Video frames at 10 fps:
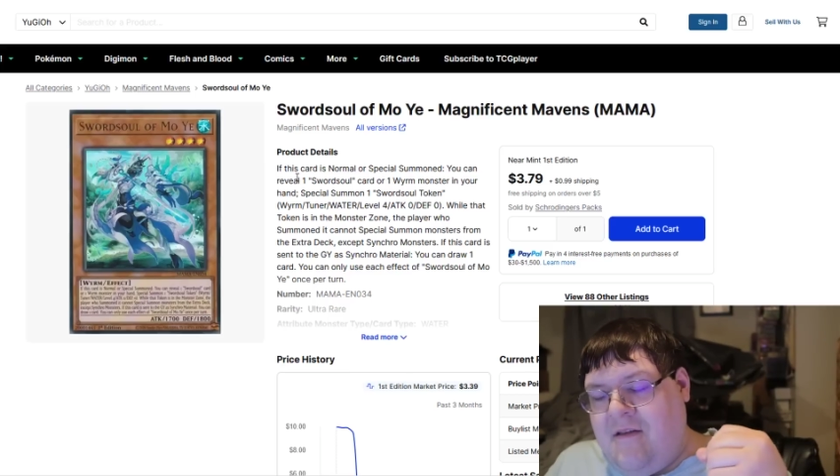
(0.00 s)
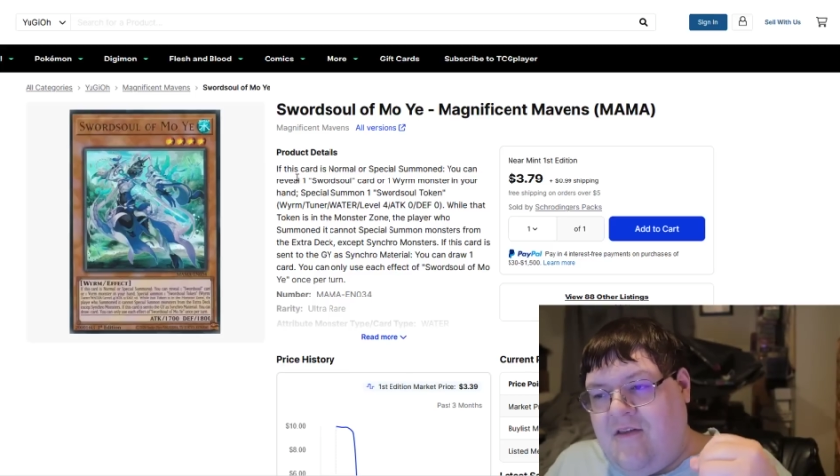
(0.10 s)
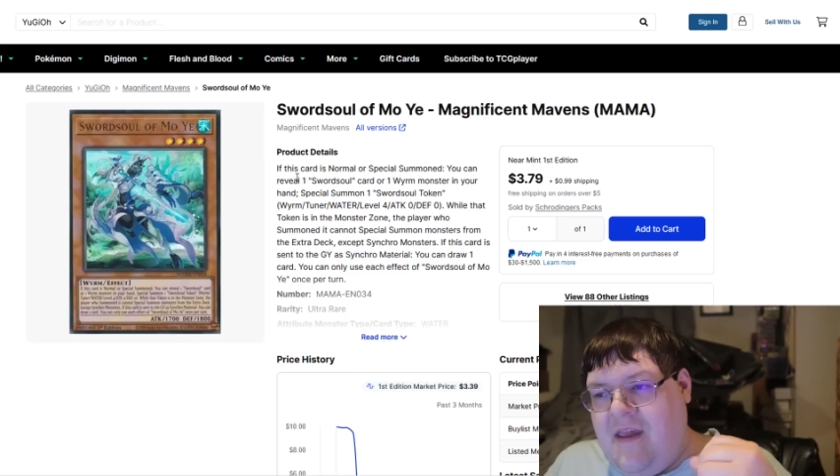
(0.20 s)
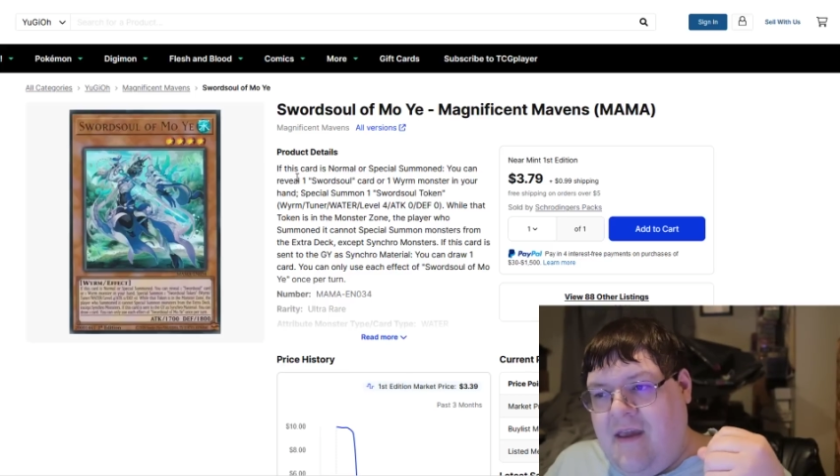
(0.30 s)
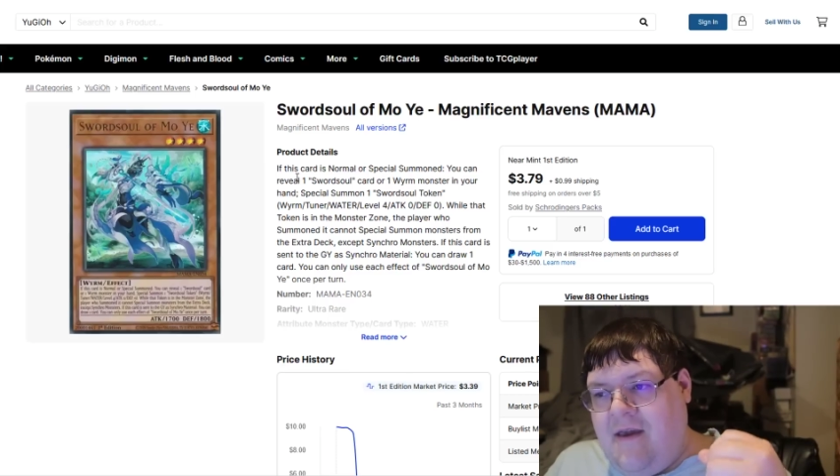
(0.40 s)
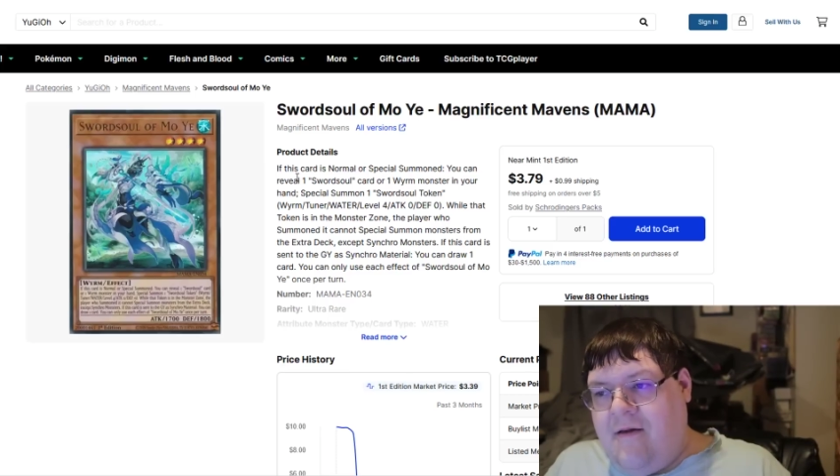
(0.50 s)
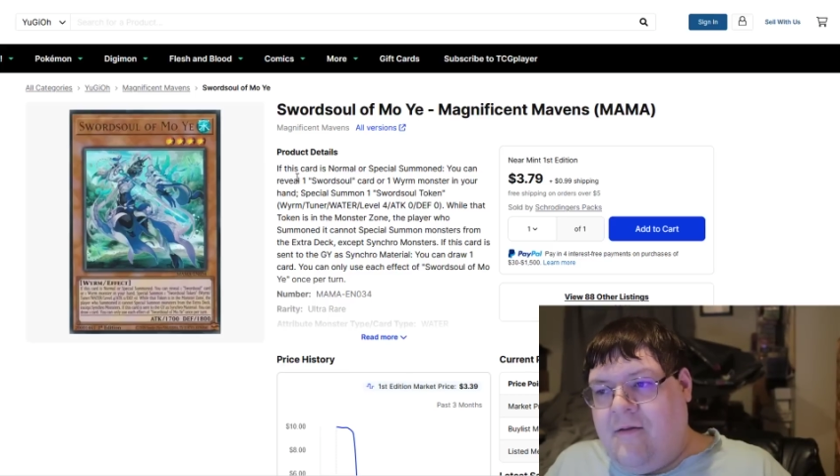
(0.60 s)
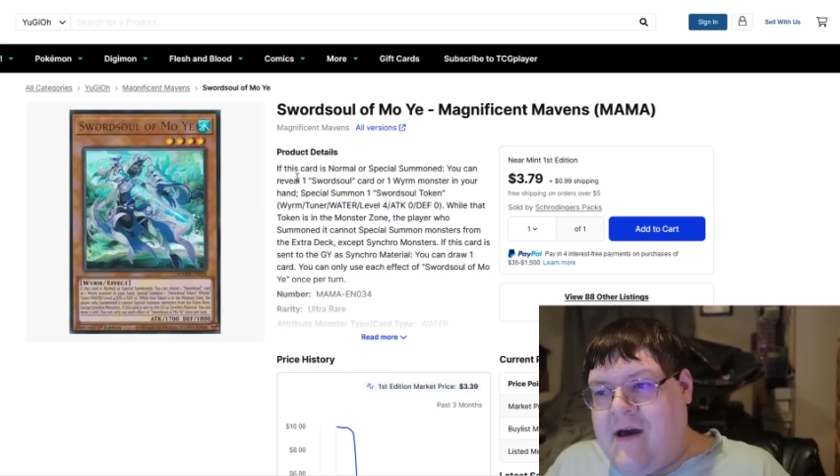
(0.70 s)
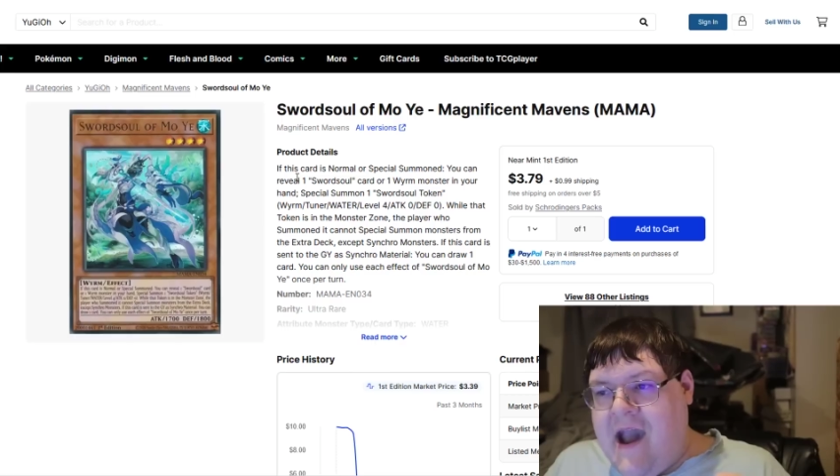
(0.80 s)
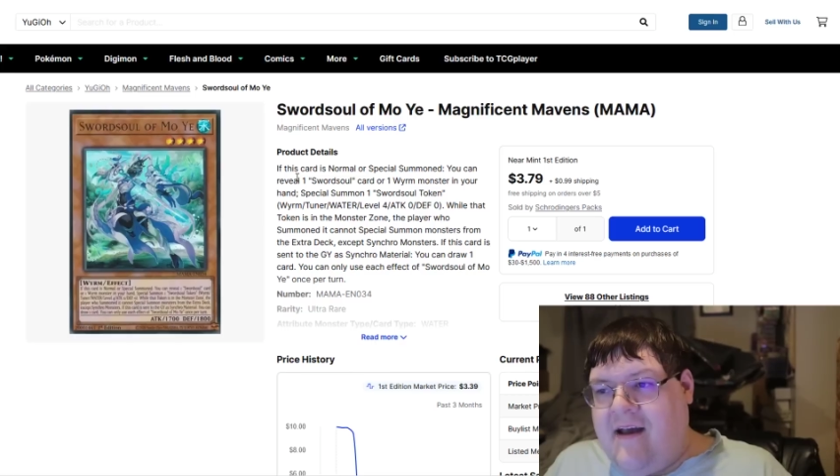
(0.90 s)
the
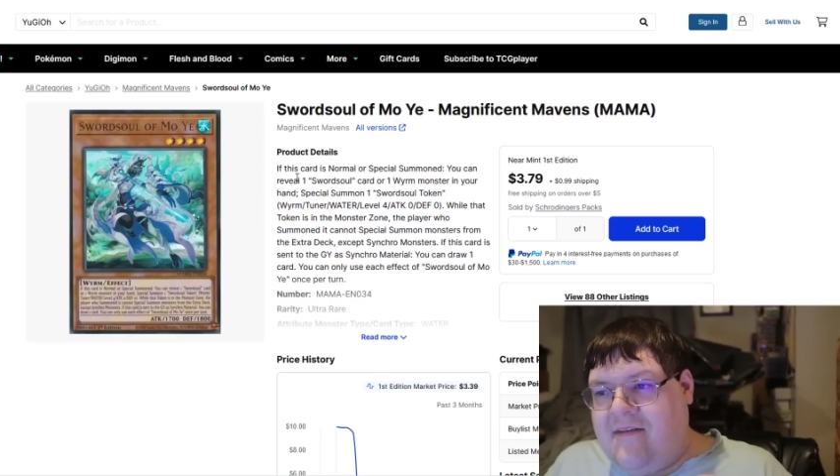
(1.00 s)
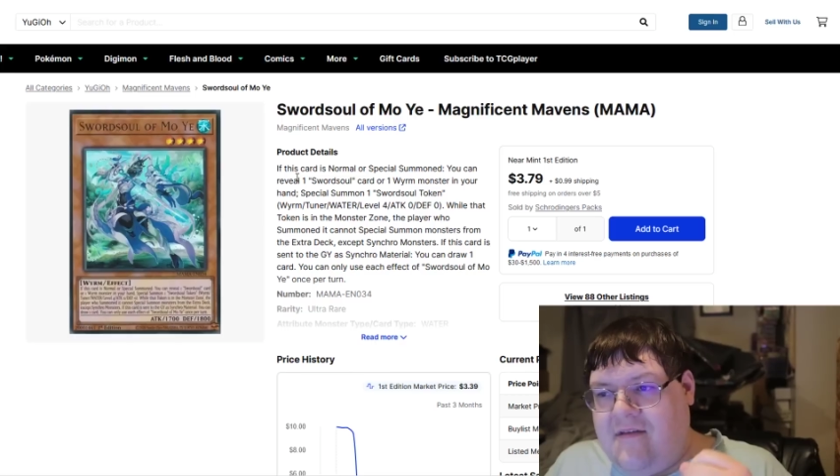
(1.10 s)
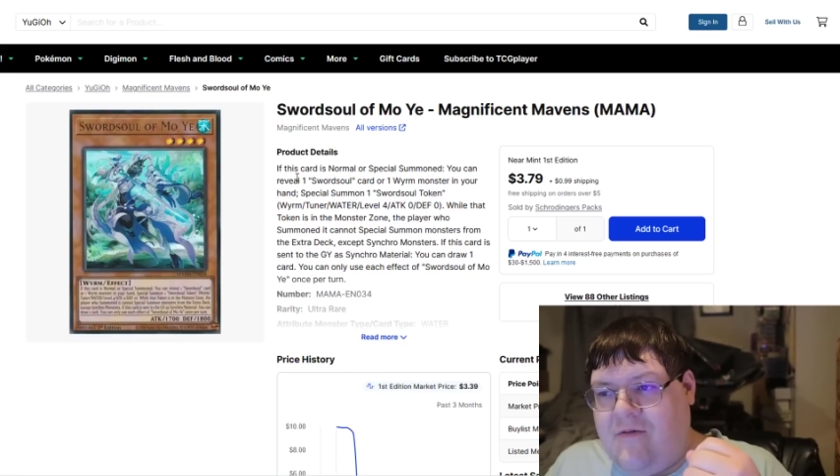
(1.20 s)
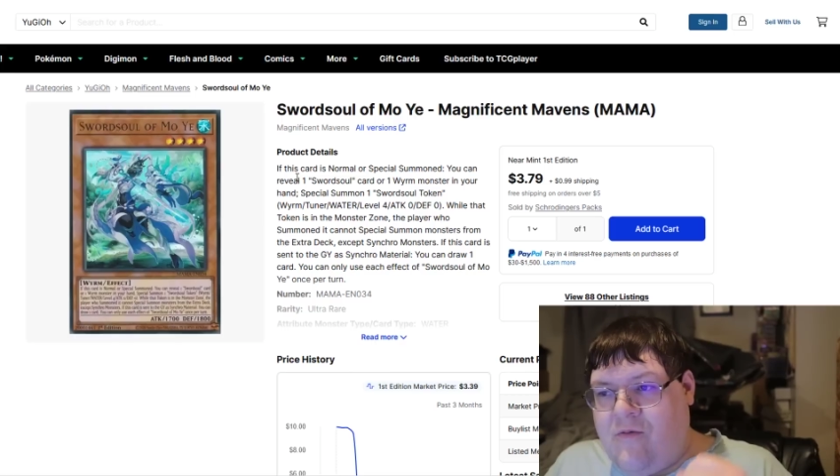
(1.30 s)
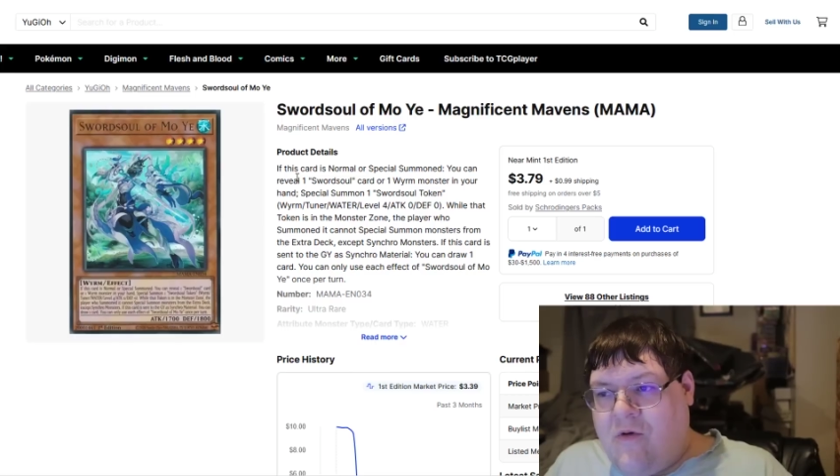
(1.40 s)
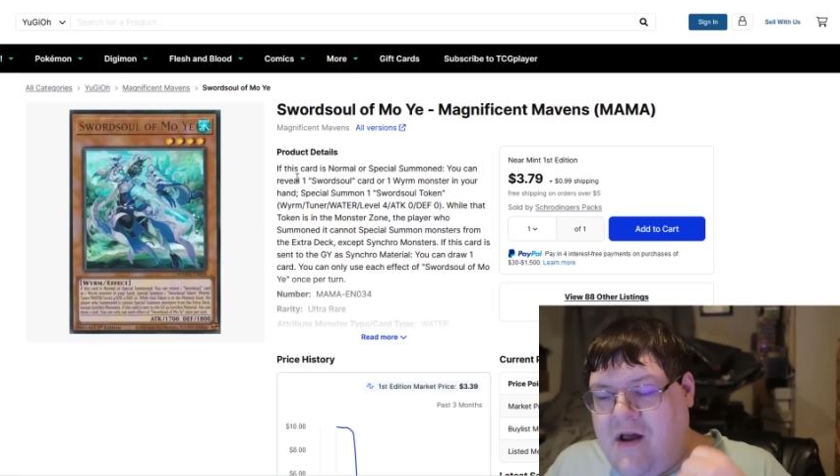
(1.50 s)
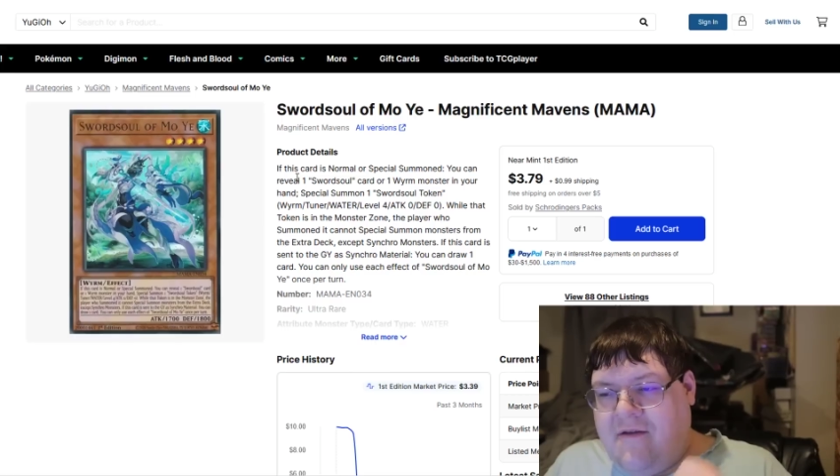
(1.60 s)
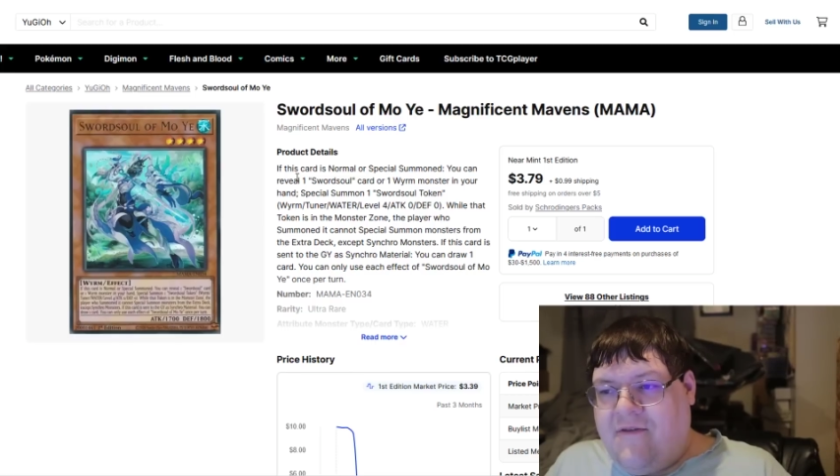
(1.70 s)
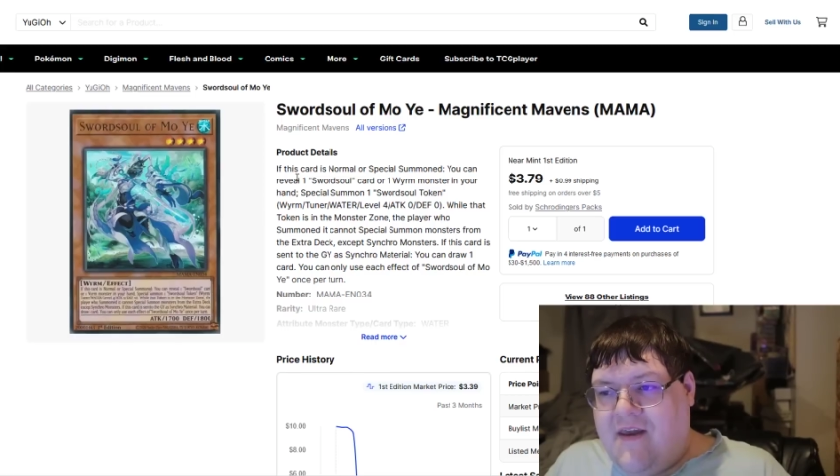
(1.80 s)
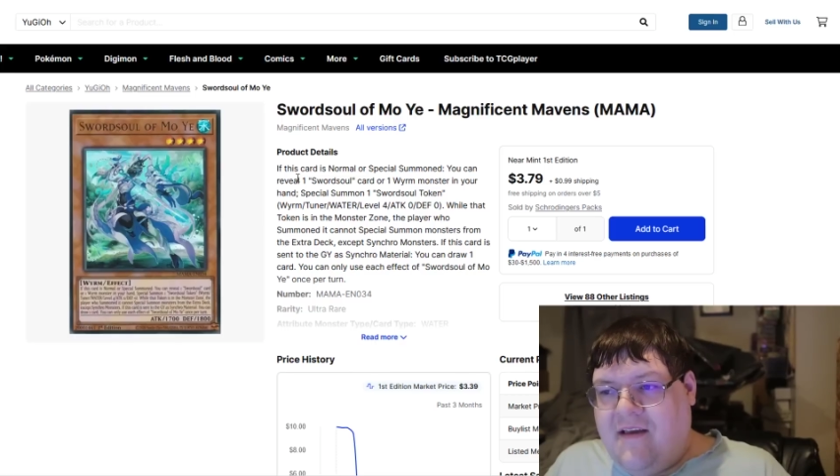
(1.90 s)
last
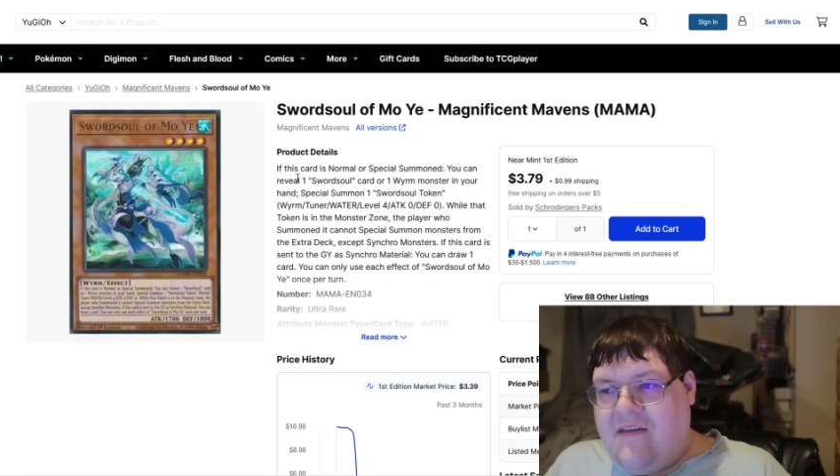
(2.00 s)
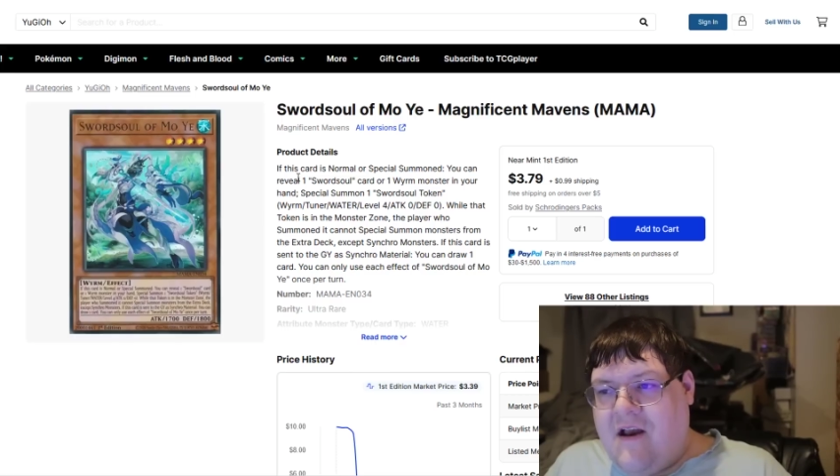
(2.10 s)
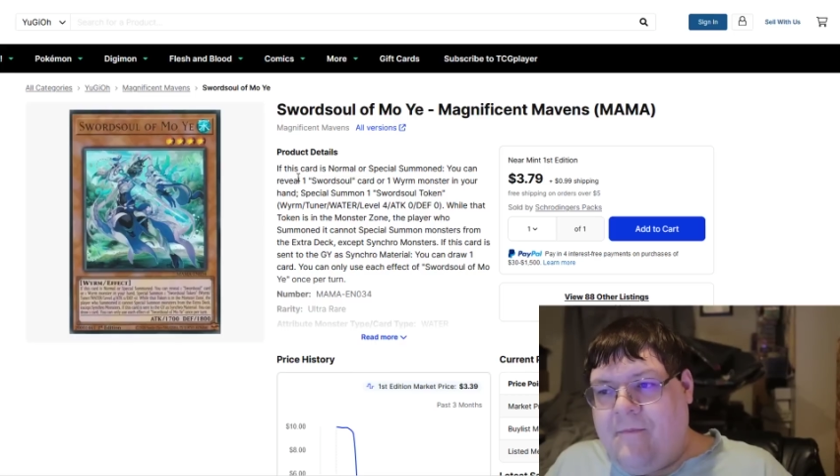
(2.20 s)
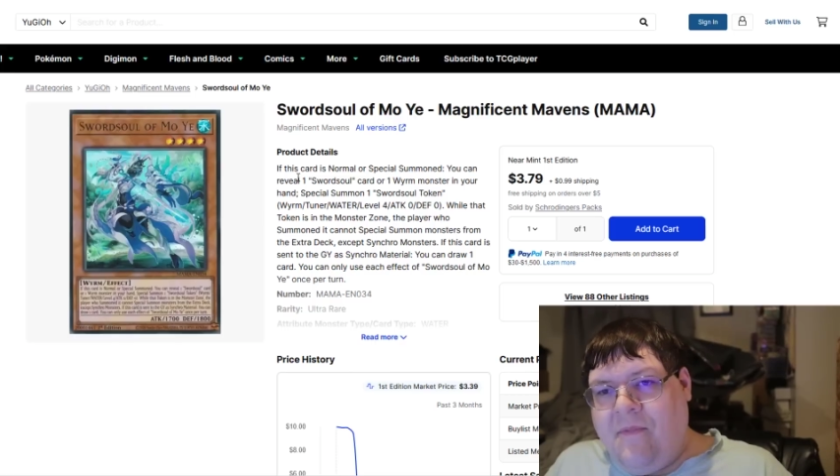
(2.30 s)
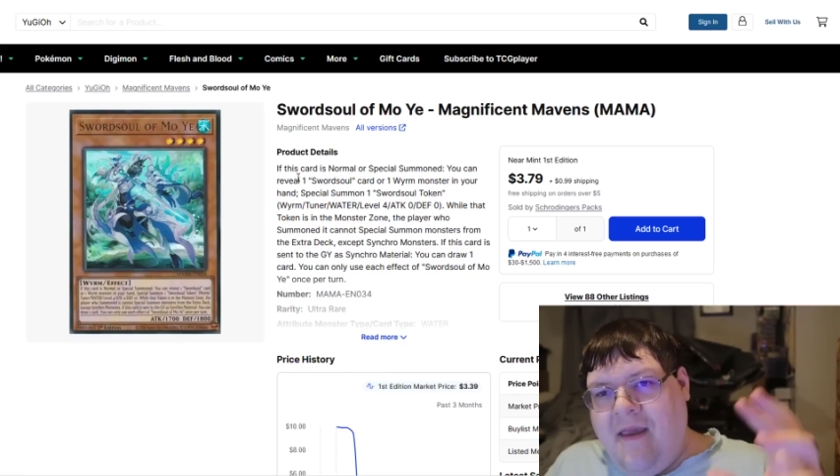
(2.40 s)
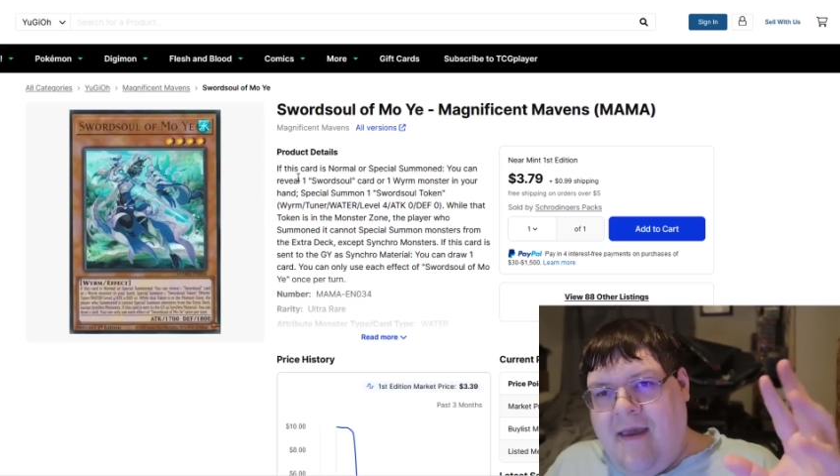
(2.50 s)
run of things here,